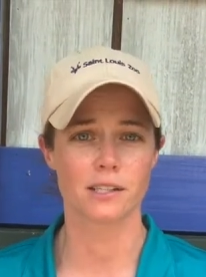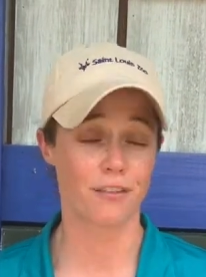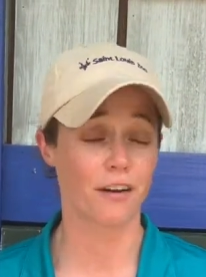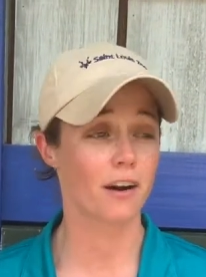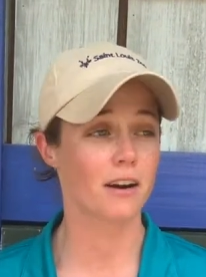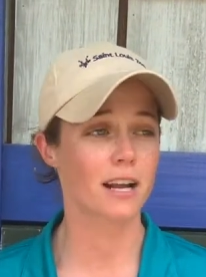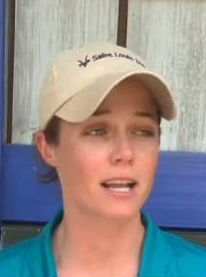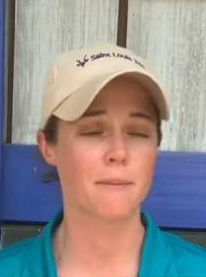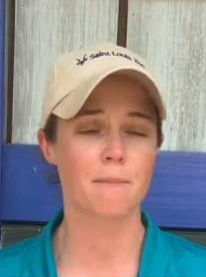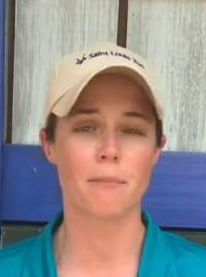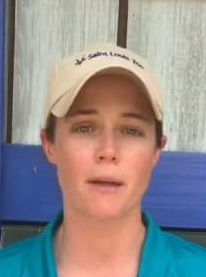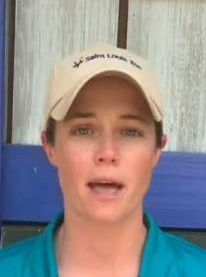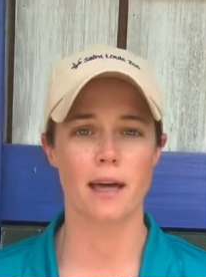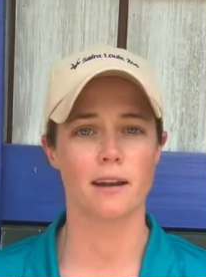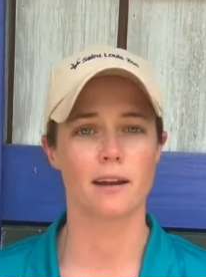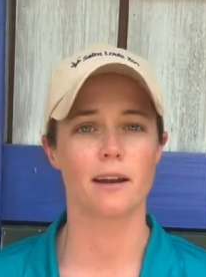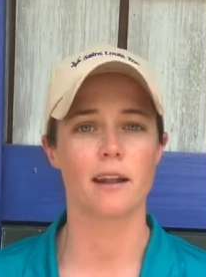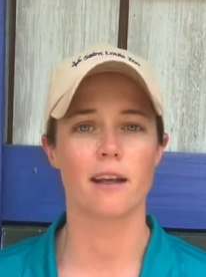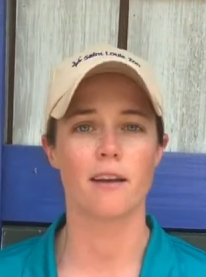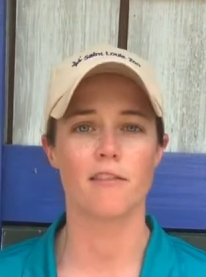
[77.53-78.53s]
Very
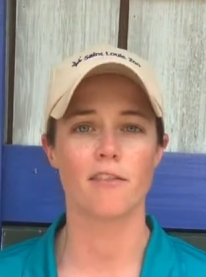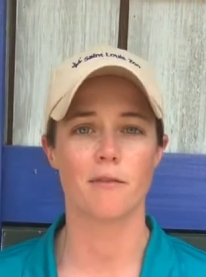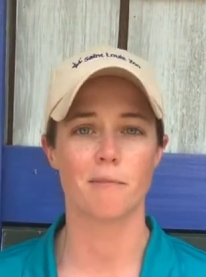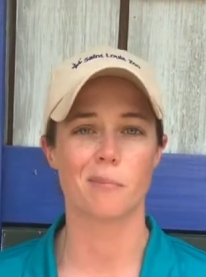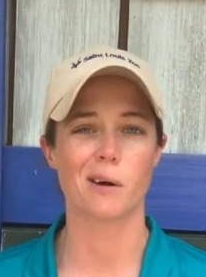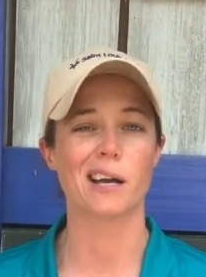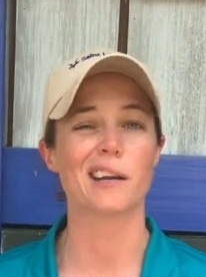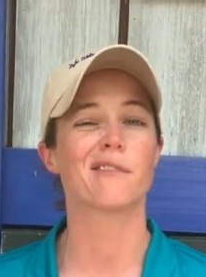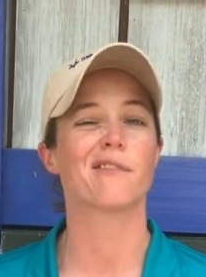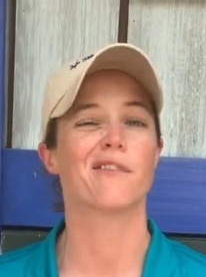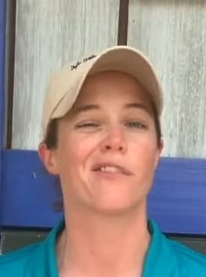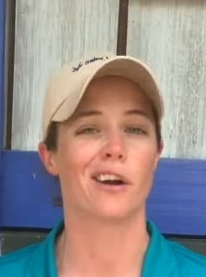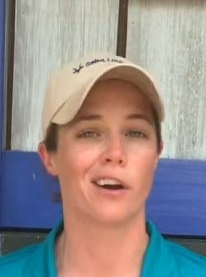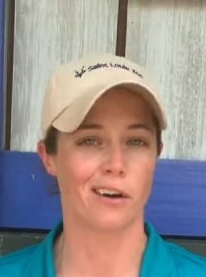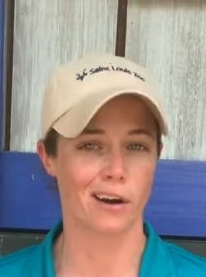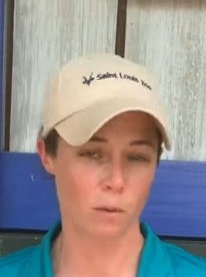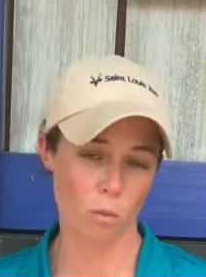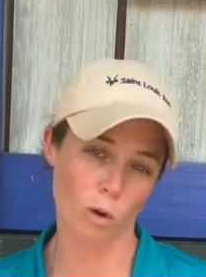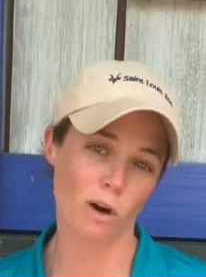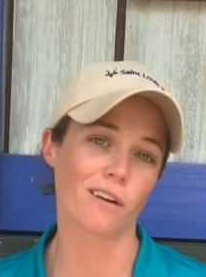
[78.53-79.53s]
competitive, but
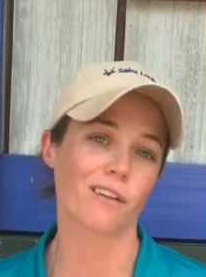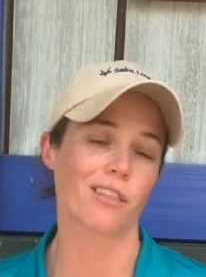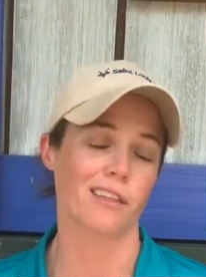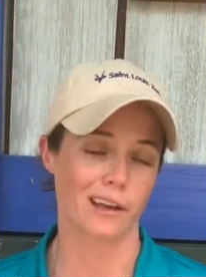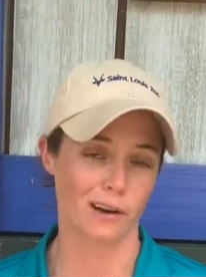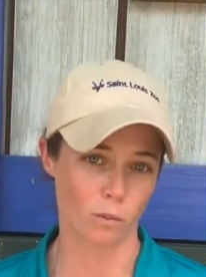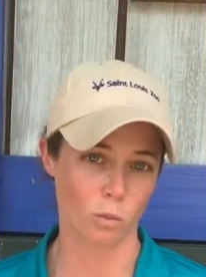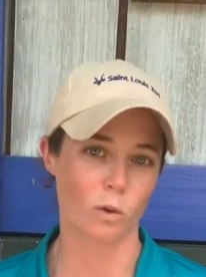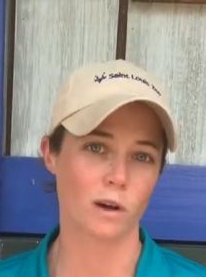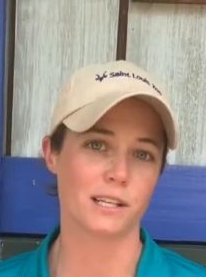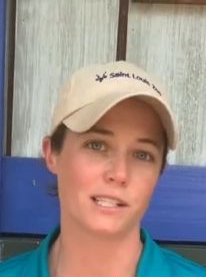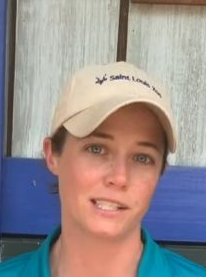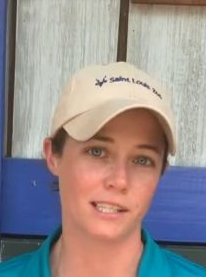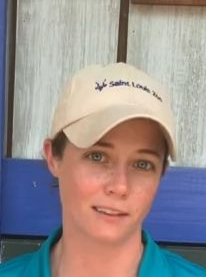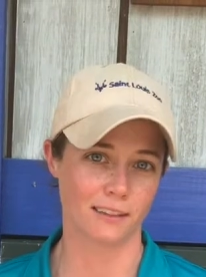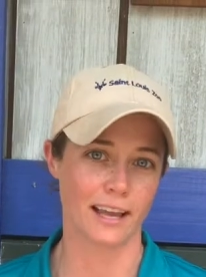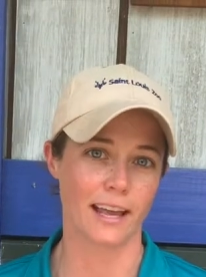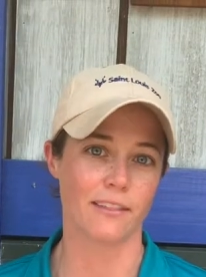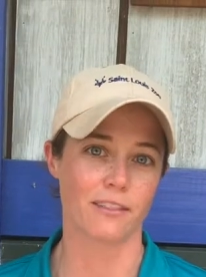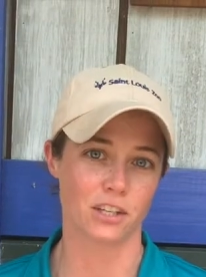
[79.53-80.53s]
very worth it once you
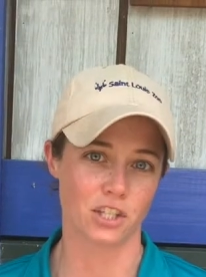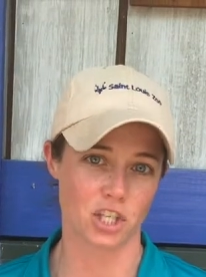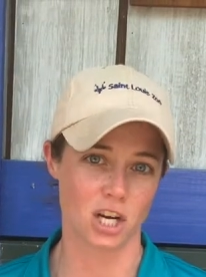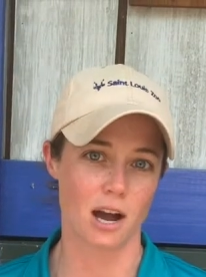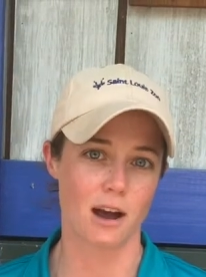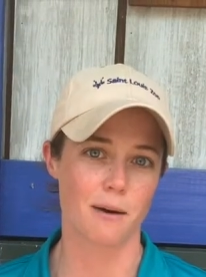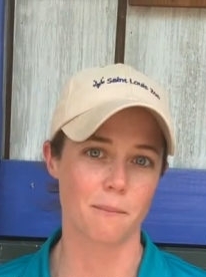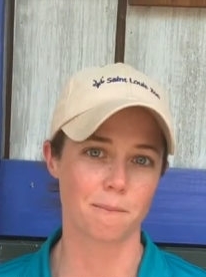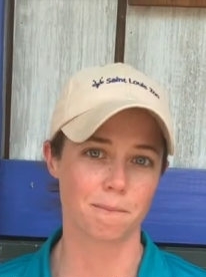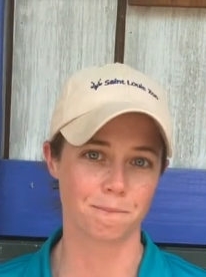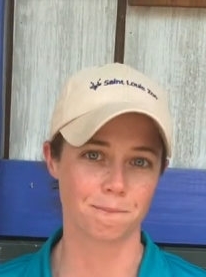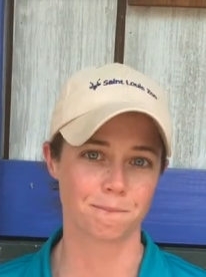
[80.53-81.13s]
land the job.